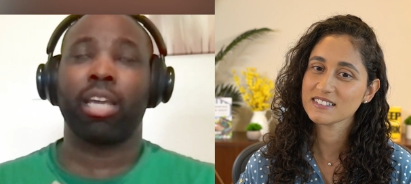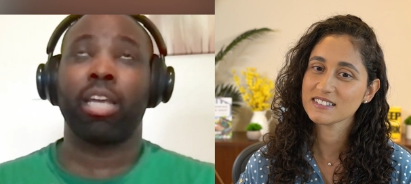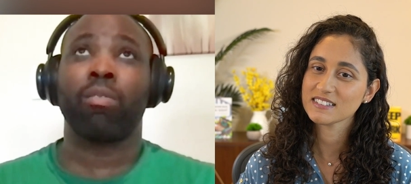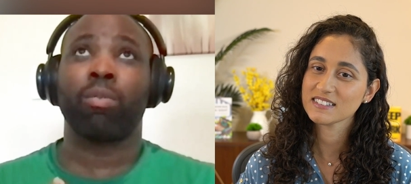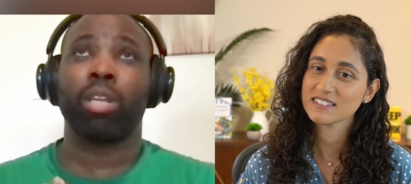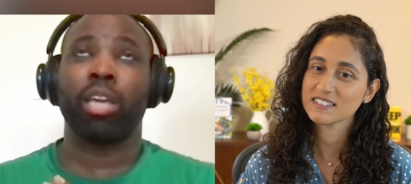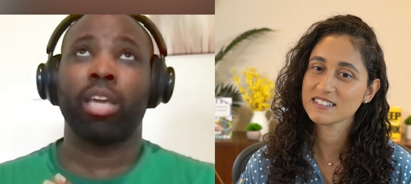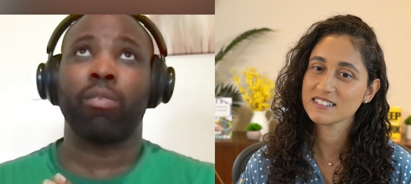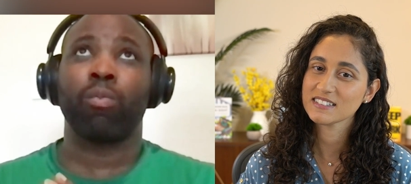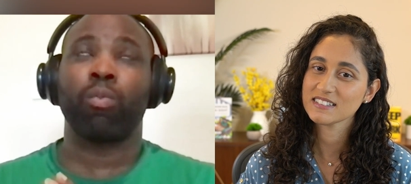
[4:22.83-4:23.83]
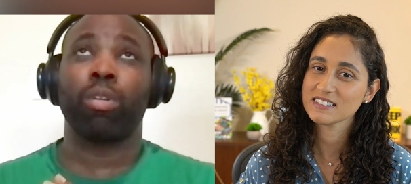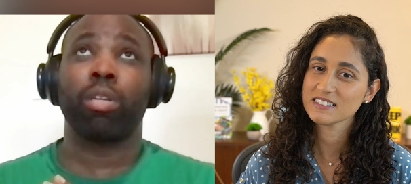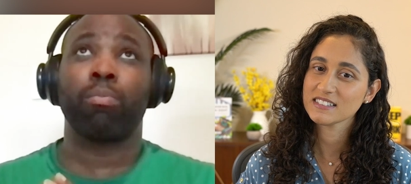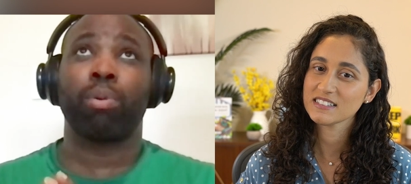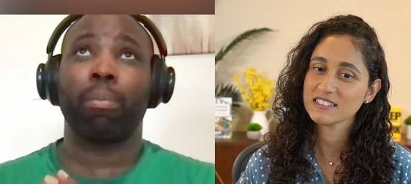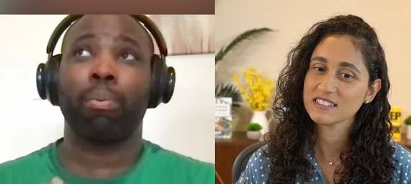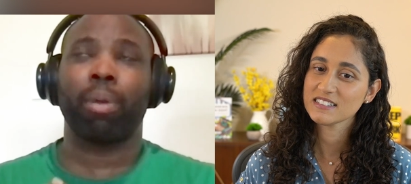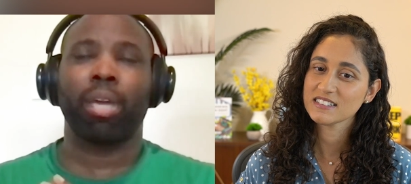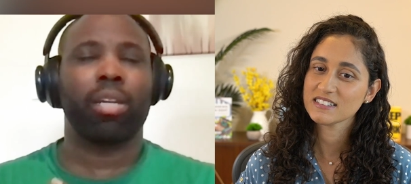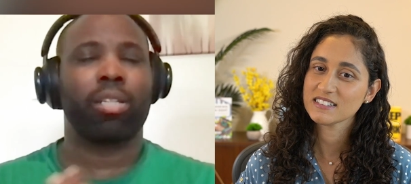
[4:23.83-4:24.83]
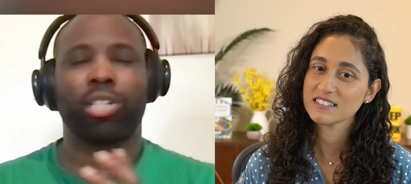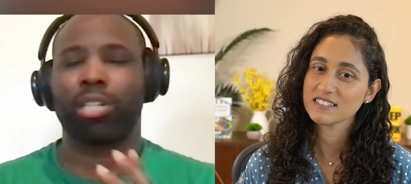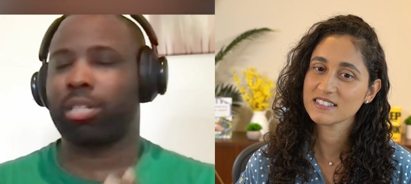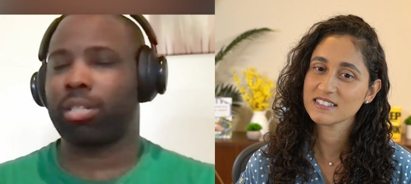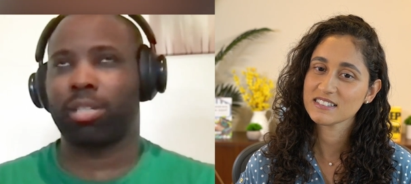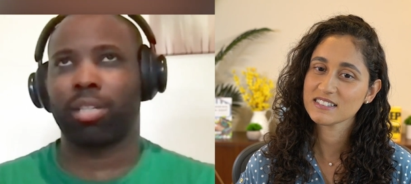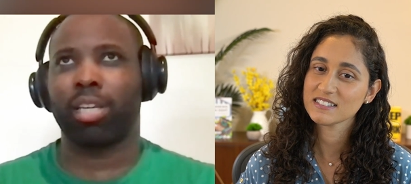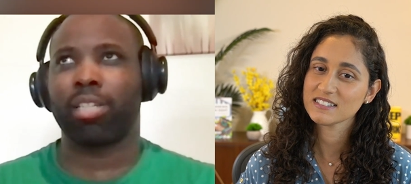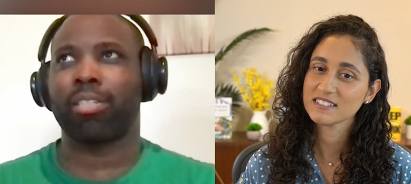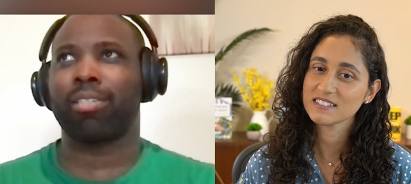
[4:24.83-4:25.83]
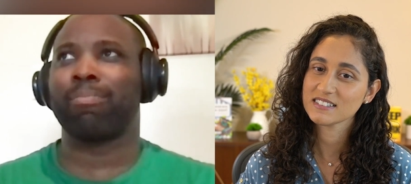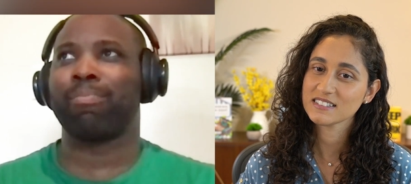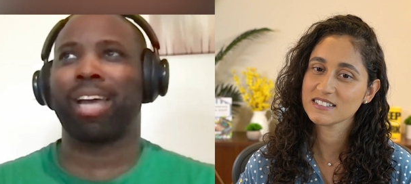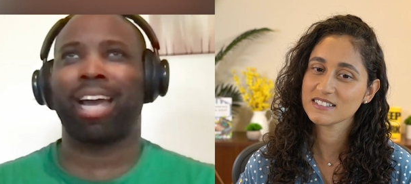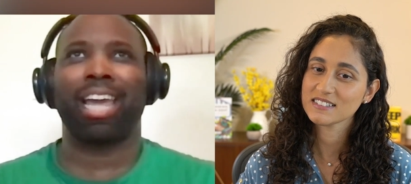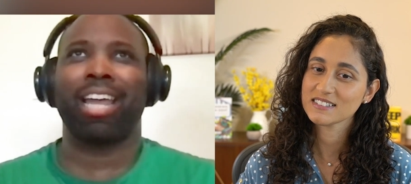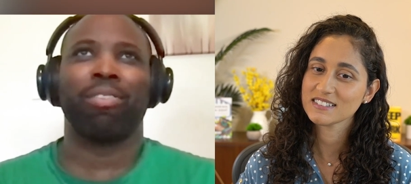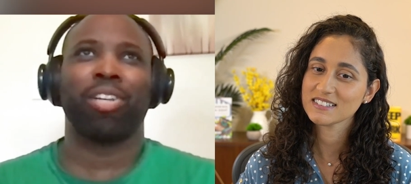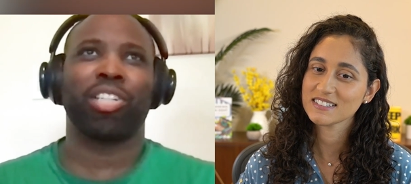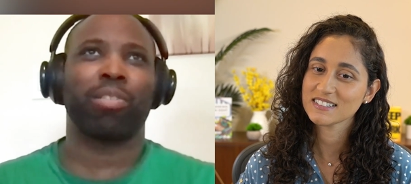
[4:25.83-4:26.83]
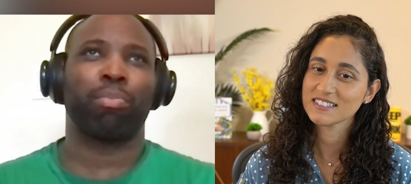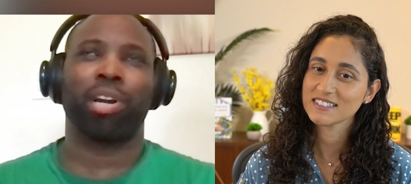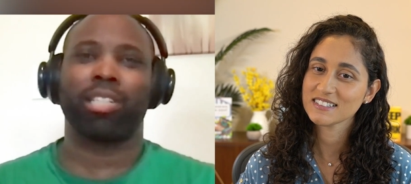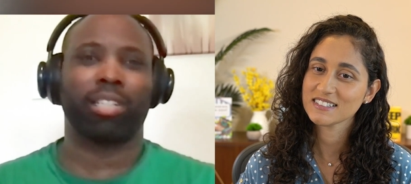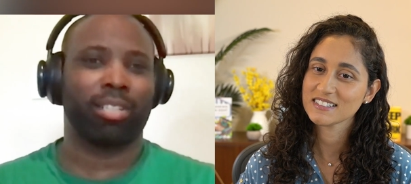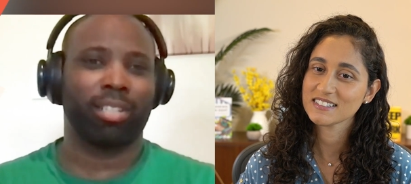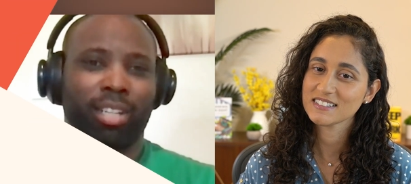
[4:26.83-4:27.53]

Speaker 1: it it it just it's I can't even express it.